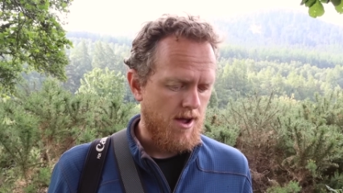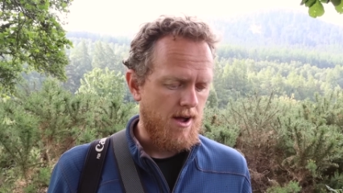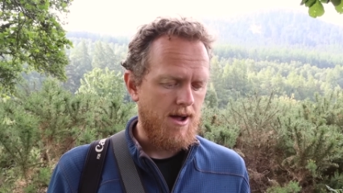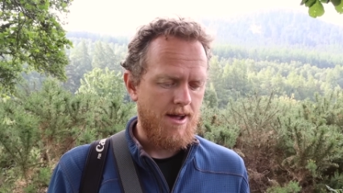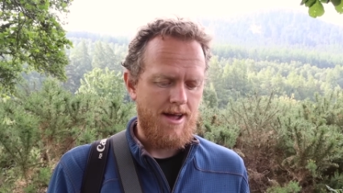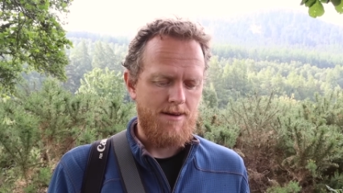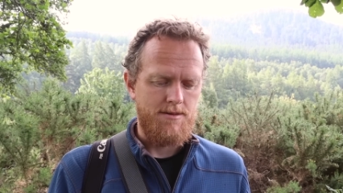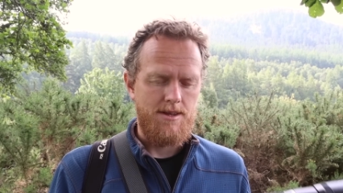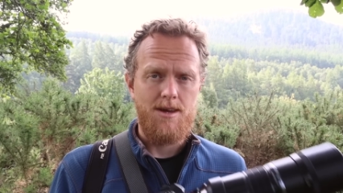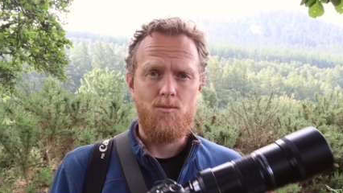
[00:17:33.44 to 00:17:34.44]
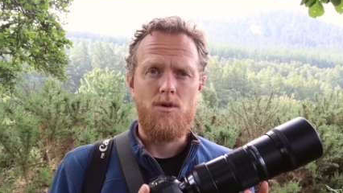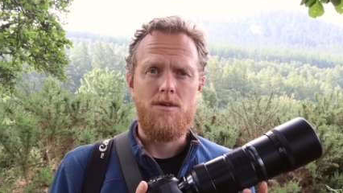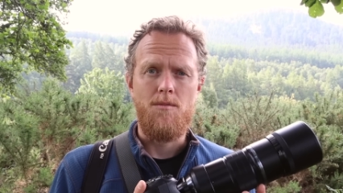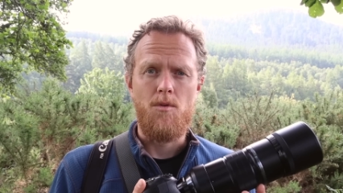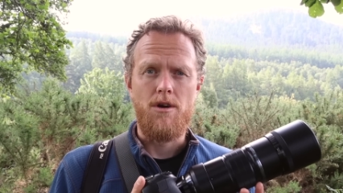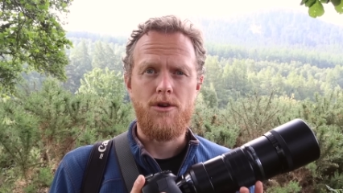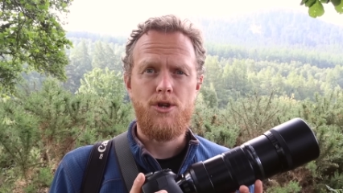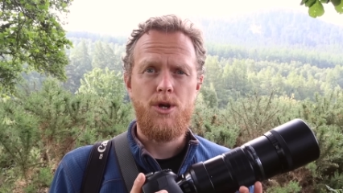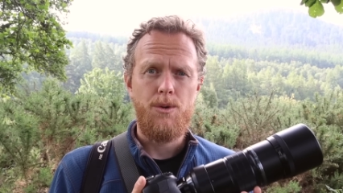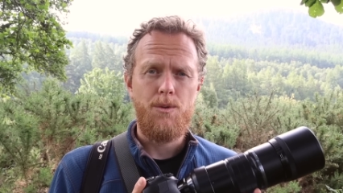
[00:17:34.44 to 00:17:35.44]
I have an EM1 Mark
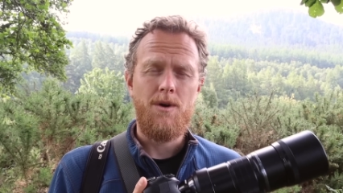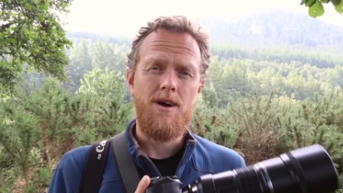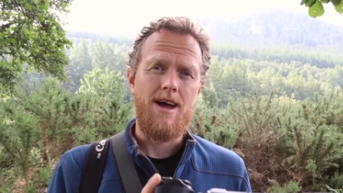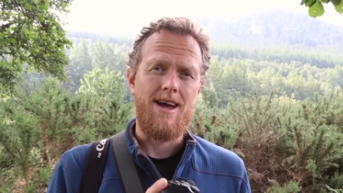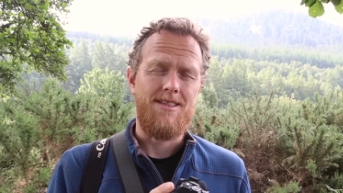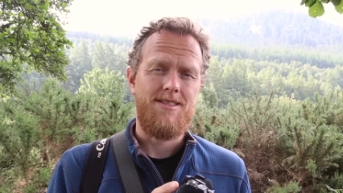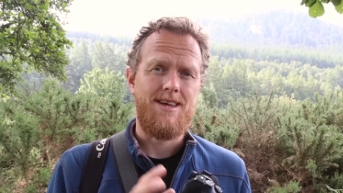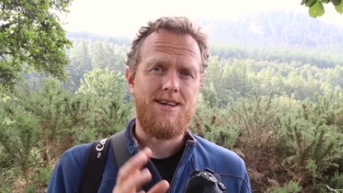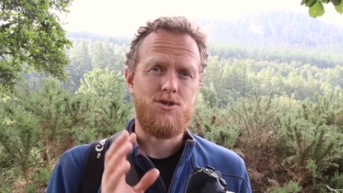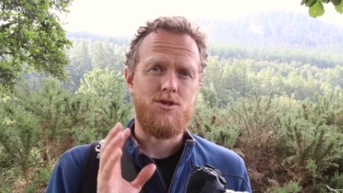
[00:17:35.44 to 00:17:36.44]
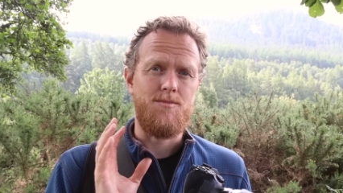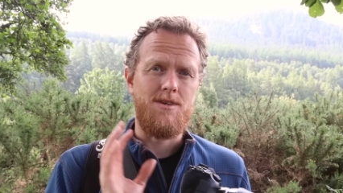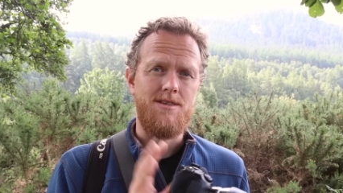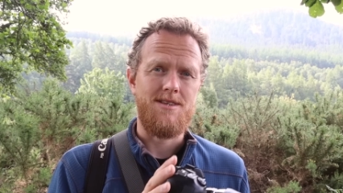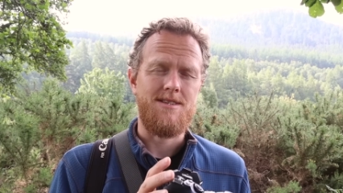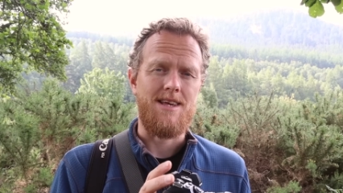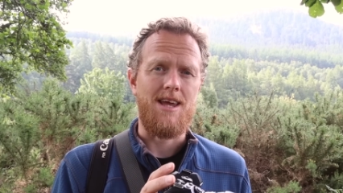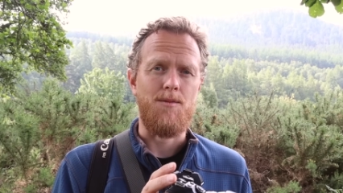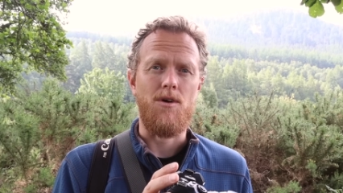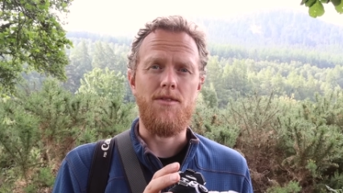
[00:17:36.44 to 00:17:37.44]
II. I think it should be the
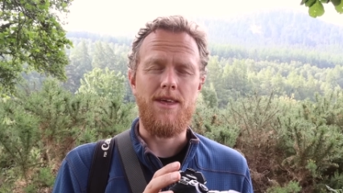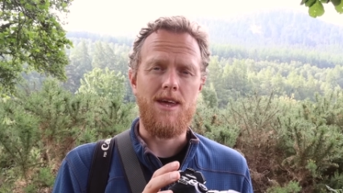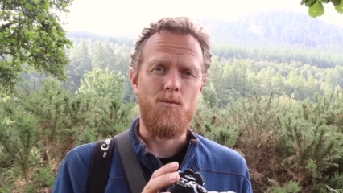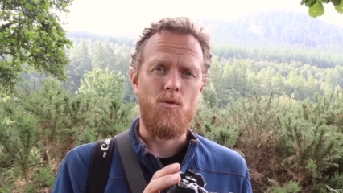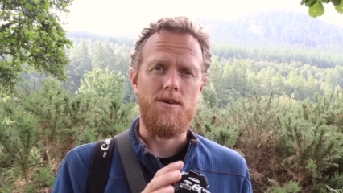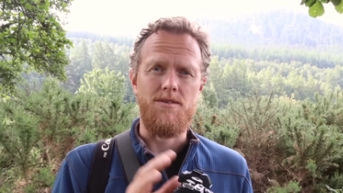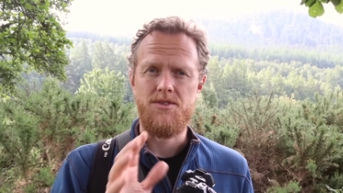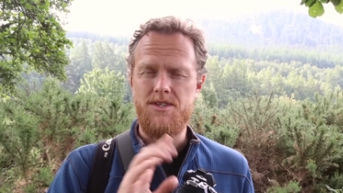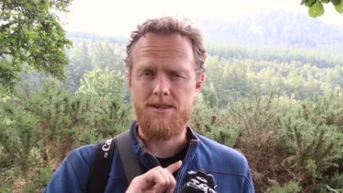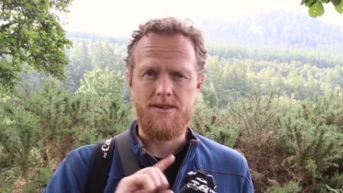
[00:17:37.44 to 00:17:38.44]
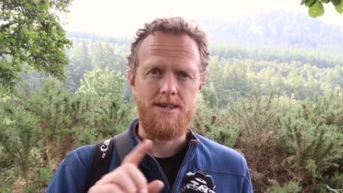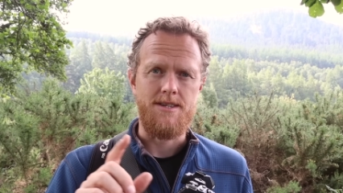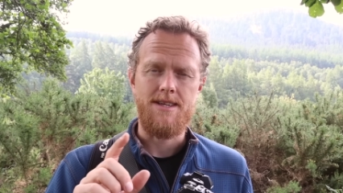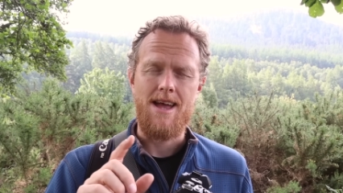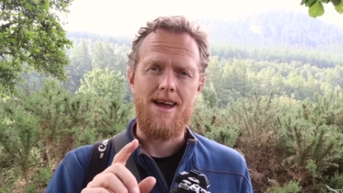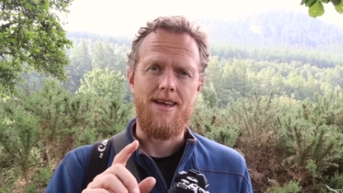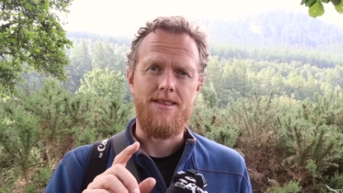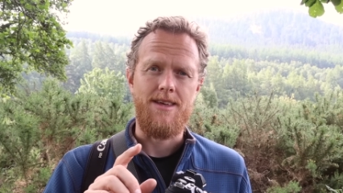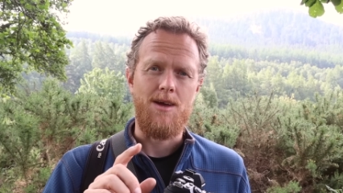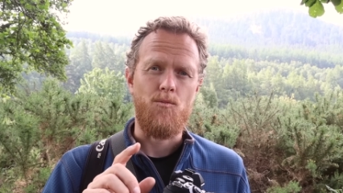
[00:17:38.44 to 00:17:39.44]
same on the EM1 series and
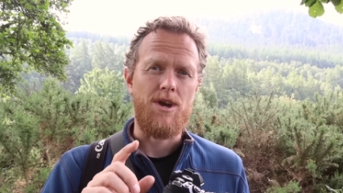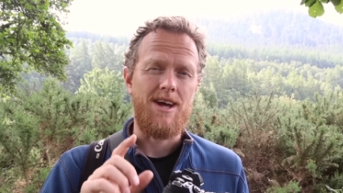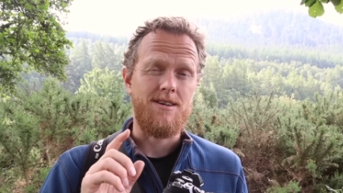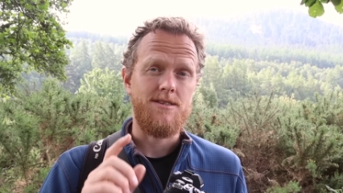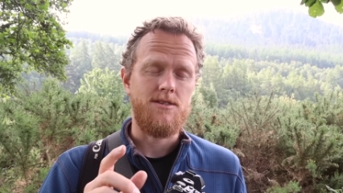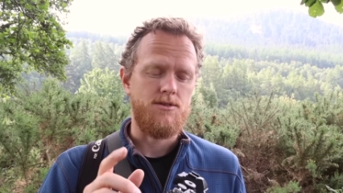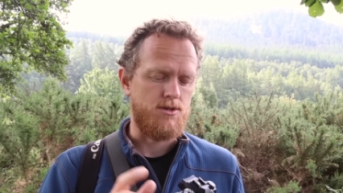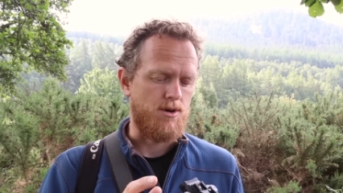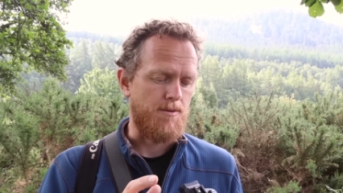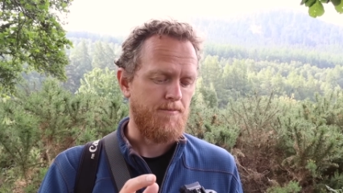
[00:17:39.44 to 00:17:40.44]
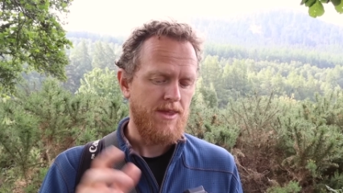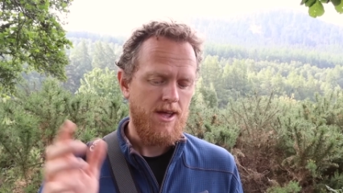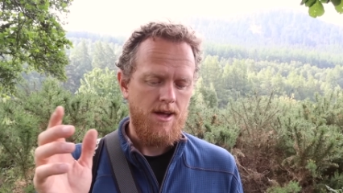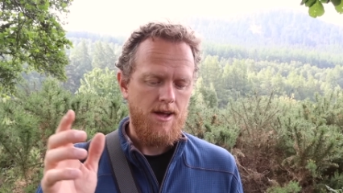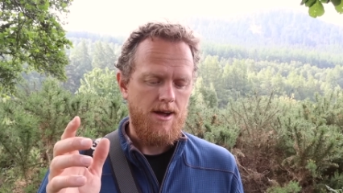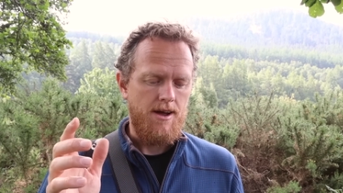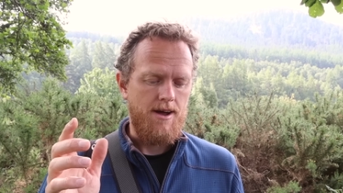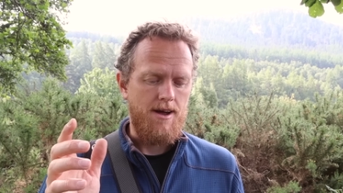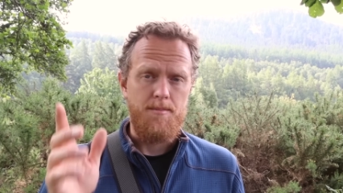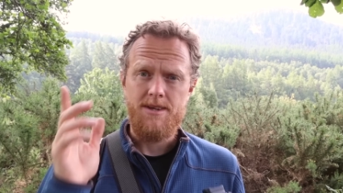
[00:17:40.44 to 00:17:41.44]
the EM1X. So
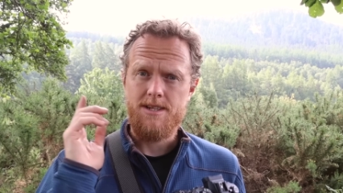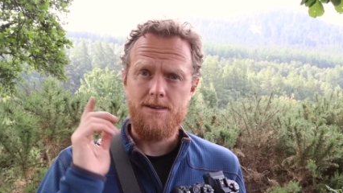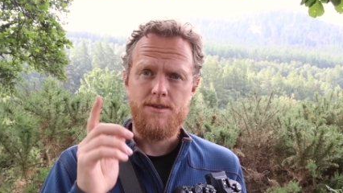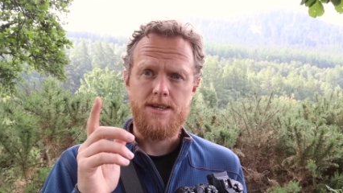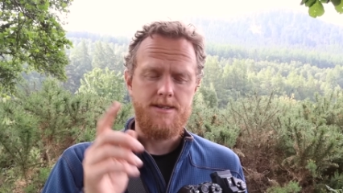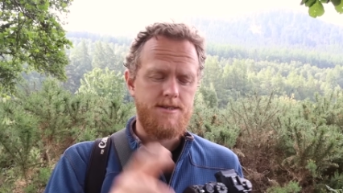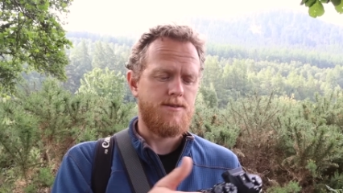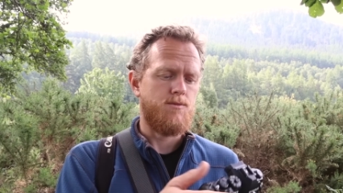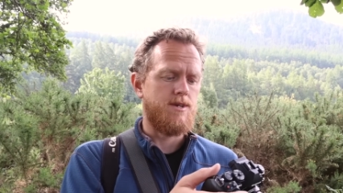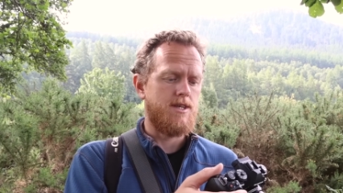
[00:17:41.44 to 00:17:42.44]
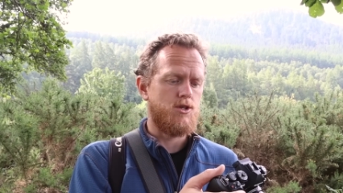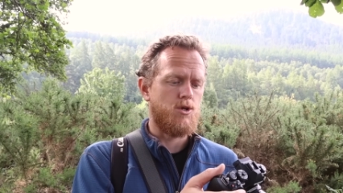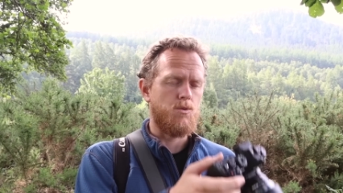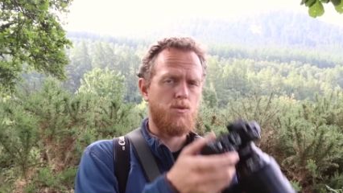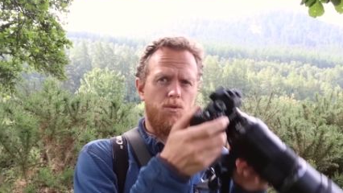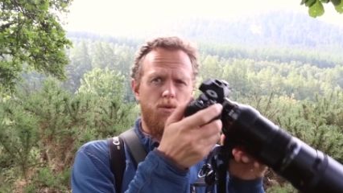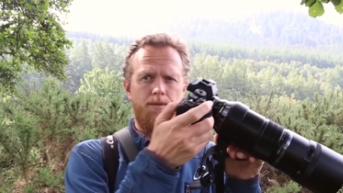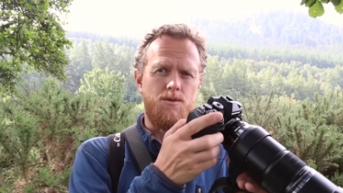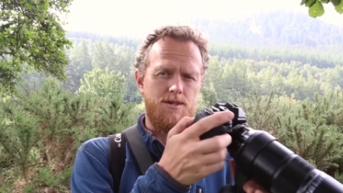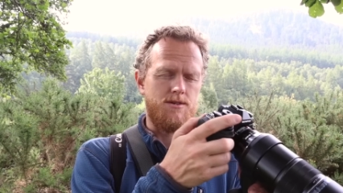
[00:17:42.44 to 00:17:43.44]
basically for this, we need to
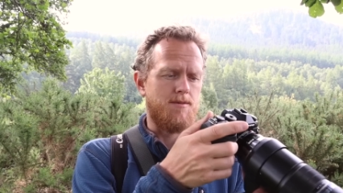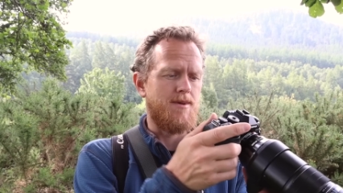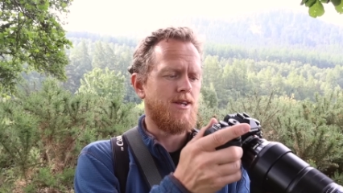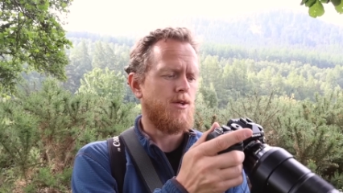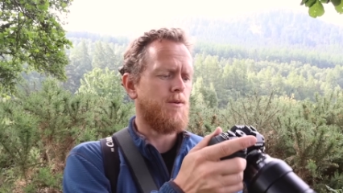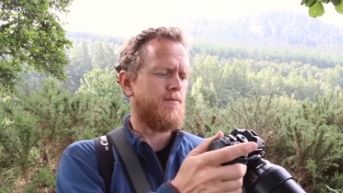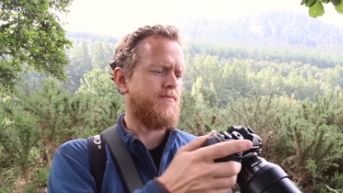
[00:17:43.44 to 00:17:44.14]
go into the menu,